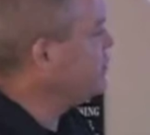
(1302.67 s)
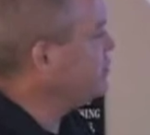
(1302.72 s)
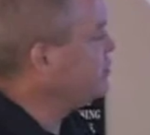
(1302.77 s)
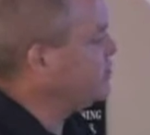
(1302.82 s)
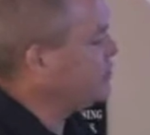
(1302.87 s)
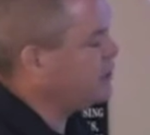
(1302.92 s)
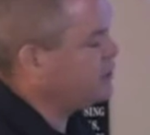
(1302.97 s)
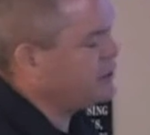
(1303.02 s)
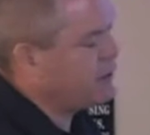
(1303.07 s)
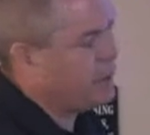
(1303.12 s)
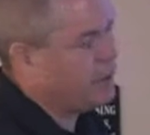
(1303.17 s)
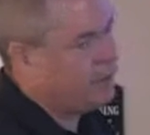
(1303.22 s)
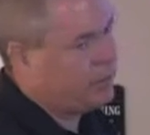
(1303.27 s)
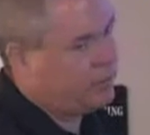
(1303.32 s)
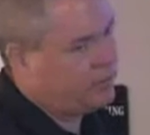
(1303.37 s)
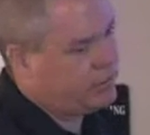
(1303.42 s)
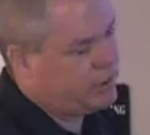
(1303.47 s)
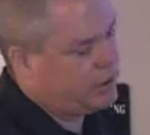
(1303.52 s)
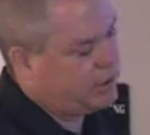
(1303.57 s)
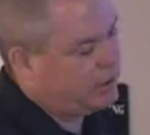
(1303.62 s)
some
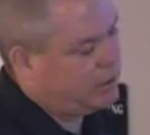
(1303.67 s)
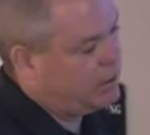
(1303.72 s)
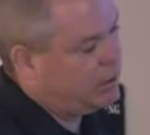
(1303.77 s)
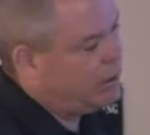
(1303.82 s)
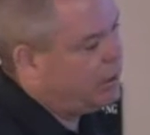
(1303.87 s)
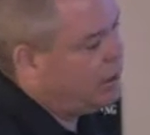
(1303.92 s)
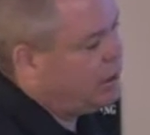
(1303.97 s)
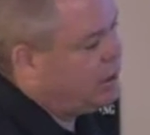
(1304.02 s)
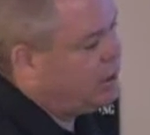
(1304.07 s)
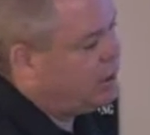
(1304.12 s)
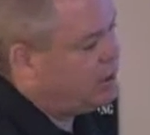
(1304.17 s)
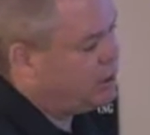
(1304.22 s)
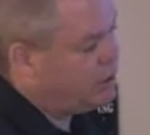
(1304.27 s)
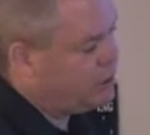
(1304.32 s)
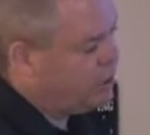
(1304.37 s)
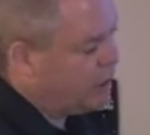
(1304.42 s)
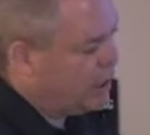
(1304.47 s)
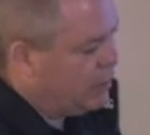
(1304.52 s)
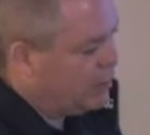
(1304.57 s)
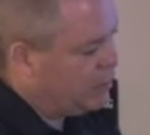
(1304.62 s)
examples here,
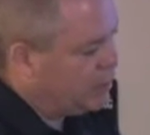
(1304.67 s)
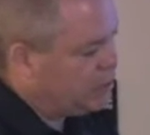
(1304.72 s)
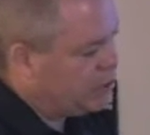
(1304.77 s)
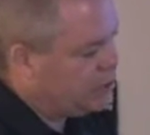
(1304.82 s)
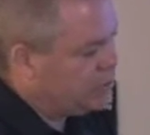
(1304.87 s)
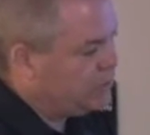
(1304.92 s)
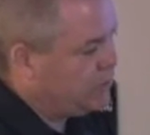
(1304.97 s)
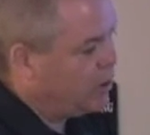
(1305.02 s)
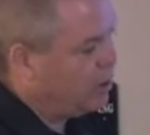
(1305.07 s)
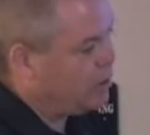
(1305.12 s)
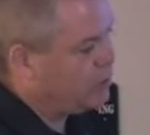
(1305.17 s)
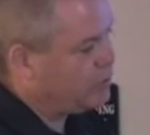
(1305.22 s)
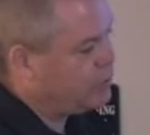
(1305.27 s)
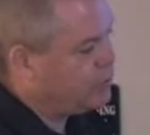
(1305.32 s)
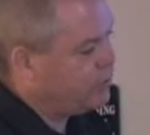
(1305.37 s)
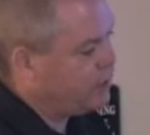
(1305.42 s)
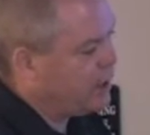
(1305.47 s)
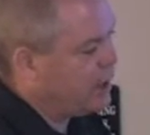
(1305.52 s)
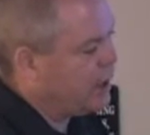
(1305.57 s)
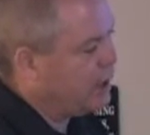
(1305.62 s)
is with small
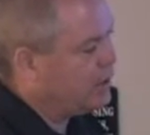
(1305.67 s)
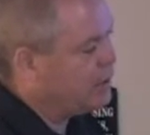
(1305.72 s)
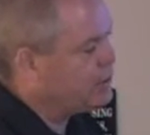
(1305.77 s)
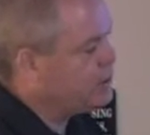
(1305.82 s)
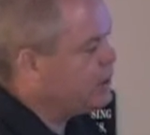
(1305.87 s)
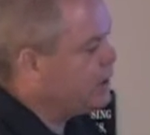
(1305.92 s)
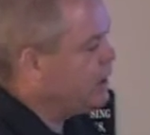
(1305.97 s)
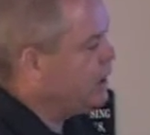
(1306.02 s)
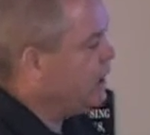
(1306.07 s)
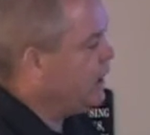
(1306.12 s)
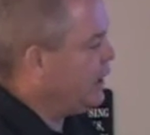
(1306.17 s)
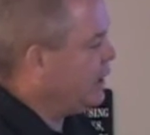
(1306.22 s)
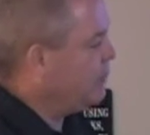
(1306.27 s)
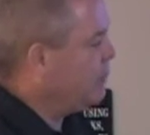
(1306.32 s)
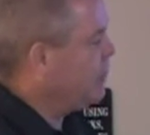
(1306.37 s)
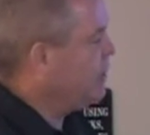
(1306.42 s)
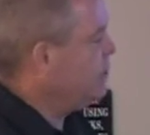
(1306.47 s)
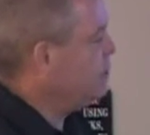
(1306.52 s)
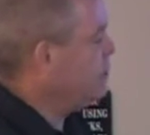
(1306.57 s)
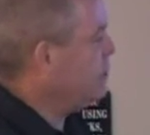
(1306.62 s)
trowels, and
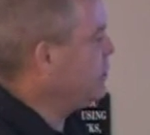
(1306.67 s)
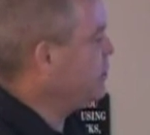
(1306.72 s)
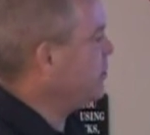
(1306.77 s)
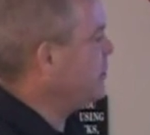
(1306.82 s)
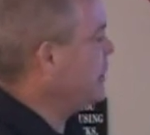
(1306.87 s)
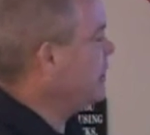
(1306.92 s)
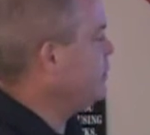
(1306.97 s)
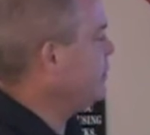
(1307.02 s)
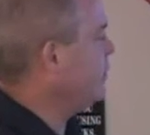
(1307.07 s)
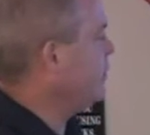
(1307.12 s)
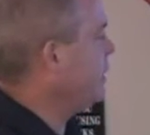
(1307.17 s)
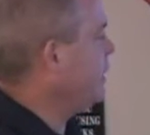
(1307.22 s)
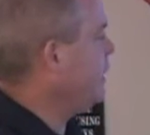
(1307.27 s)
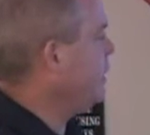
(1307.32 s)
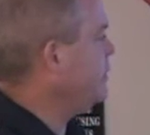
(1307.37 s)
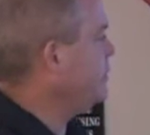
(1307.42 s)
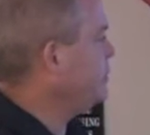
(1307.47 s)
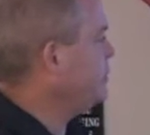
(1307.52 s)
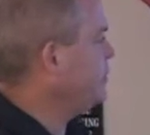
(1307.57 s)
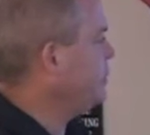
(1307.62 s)
people are on their
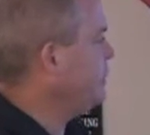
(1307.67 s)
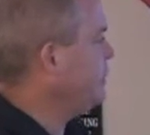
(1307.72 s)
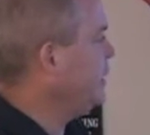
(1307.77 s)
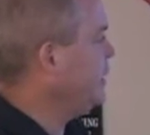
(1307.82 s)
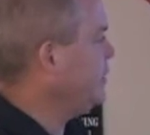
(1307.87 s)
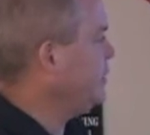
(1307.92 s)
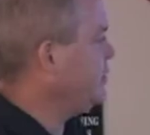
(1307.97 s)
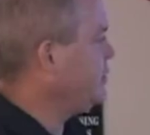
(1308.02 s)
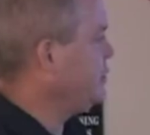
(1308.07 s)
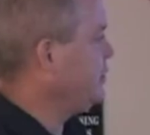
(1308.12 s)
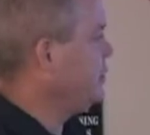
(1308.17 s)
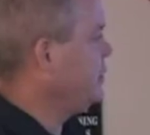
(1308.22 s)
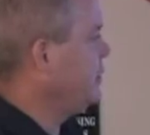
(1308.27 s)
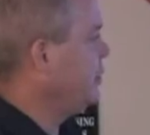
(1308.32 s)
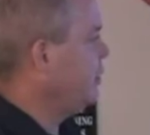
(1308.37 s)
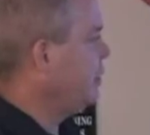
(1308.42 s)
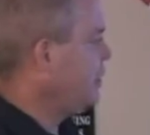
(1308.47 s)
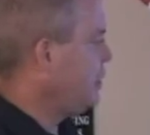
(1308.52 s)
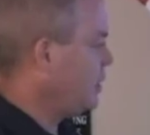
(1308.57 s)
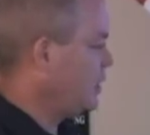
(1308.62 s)
hands and knees.
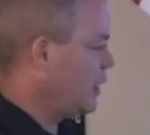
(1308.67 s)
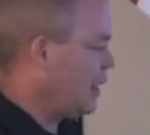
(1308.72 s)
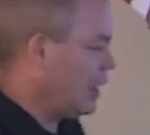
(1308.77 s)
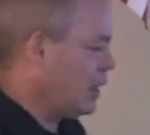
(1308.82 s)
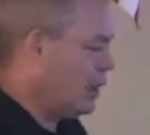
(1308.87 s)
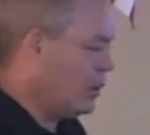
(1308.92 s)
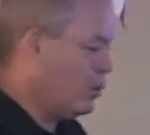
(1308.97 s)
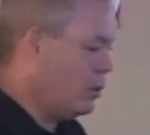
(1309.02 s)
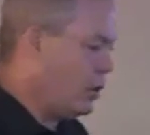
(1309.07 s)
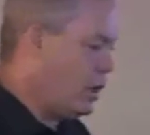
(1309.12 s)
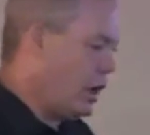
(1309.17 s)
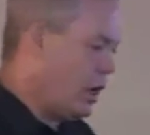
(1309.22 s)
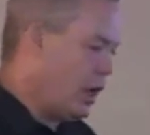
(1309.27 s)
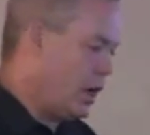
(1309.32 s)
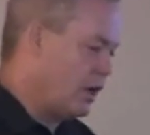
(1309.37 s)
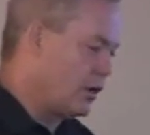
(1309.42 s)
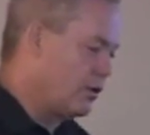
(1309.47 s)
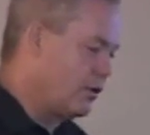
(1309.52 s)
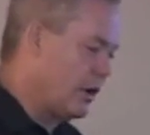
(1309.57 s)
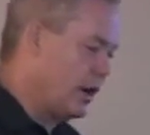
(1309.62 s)

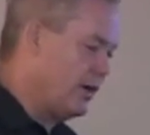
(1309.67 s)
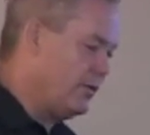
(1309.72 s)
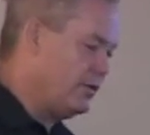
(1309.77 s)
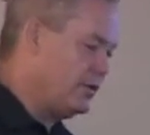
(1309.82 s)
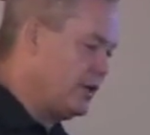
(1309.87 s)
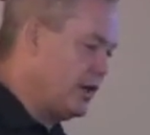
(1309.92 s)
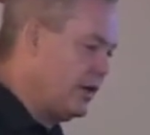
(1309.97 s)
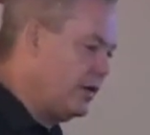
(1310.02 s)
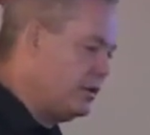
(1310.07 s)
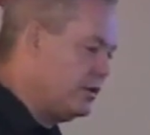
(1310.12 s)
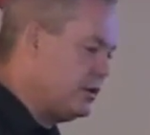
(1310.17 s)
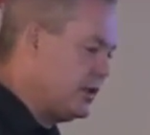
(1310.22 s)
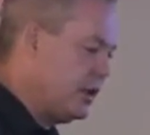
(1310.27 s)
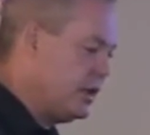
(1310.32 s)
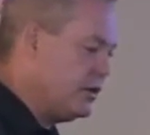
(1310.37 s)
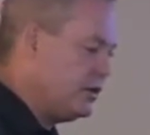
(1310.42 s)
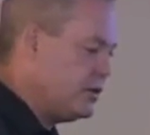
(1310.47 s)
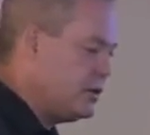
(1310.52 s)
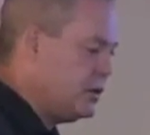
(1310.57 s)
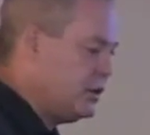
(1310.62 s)
Our graves down in
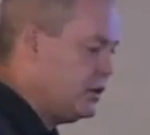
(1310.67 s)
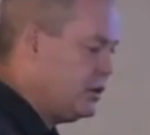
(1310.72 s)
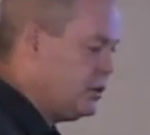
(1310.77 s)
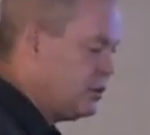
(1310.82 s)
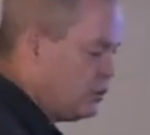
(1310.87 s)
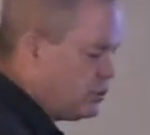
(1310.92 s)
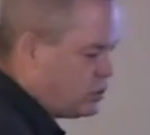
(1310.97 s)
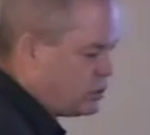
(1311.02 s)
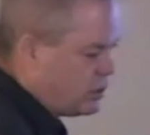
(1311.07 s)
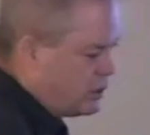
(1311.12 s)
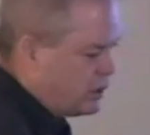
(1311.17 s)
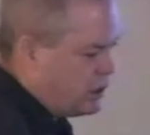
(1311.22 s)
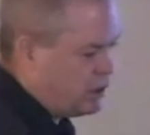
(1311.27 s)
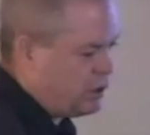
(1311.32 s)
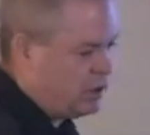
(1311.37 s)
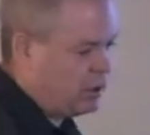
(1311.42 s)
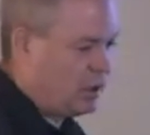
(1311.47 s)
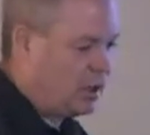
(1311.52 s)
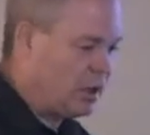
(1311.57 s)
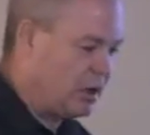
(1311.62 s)
Tennessee
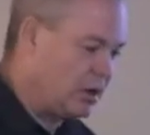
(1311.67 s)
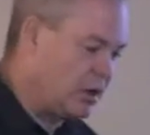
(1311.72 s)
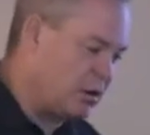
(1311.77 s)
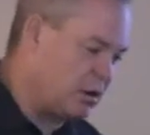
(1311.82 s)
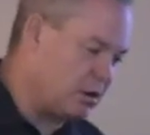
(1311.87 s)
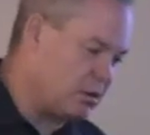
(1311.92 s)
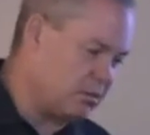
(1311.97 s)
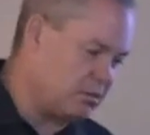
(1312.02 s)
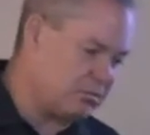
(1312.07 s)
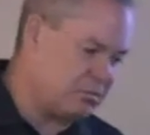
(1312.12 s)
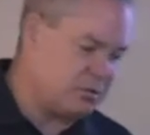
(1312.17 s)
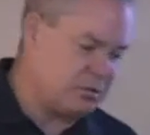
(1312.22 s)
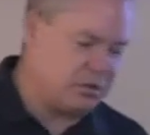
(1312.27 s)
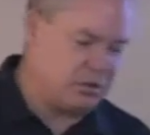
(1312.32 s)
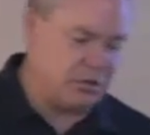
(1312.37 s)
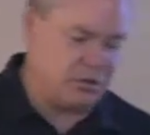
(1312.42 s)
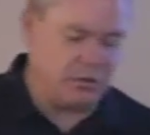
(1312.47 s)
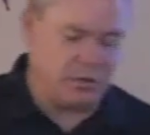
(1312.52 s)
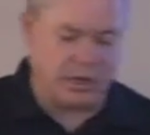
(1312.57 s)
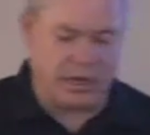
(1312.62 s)
usually are
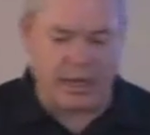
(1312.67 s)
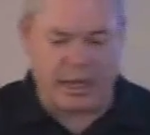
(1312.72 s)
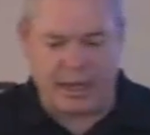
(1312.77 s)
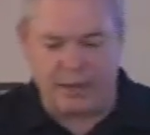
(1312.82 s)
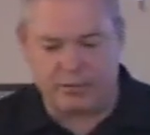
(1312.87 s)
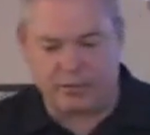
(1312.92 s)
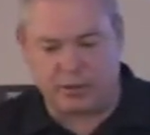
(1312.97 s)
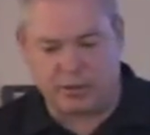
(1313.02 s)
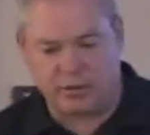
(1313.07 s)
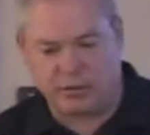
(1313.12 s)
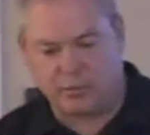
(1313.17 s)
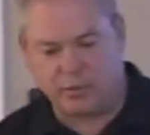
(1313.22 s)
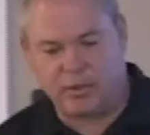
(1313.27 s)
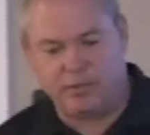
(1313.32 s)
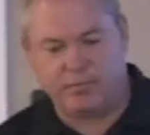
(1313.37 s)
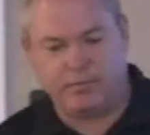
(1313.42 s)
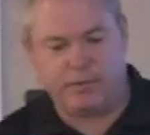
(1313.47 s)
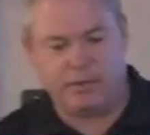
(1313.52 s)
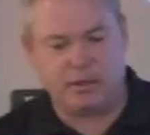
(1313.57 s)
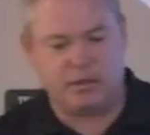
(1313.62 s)
2.5 to 3
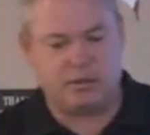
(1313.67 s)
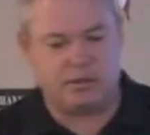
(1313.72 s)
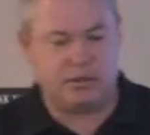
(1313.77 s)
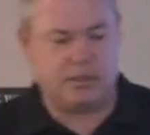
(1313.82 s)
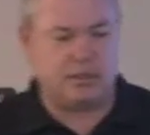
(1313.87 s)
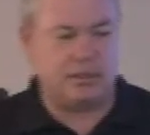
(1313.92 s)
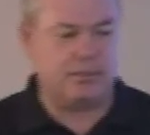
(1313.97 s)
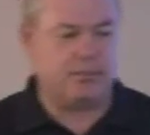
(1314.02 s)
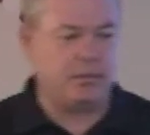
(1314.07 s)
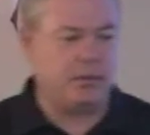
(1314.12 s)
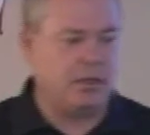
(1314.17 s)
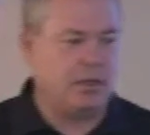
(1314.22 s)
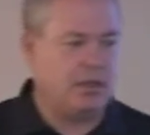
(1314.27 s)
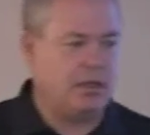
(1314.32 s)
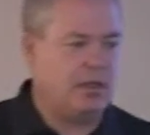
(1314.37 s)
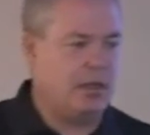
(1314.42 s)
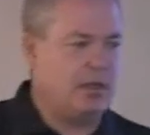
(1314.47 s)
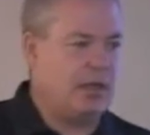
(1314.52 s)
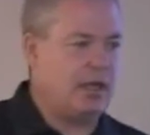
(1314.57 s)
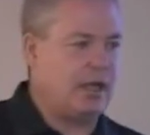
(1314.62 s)
feet deep,
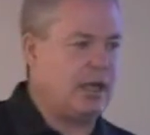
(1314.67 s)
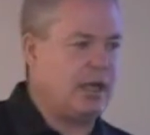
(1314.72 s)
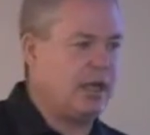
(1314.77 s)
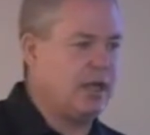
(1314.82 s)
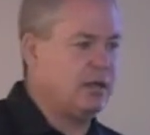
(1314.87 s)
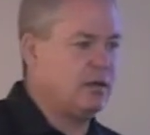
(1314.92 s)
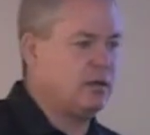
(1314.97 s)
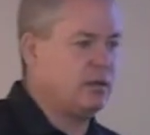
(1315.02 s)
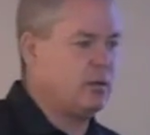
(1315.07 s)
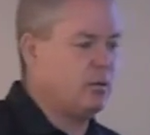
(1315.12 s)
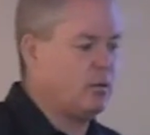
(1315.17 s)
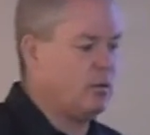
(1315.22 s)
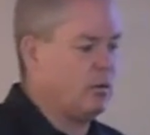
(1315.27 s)
and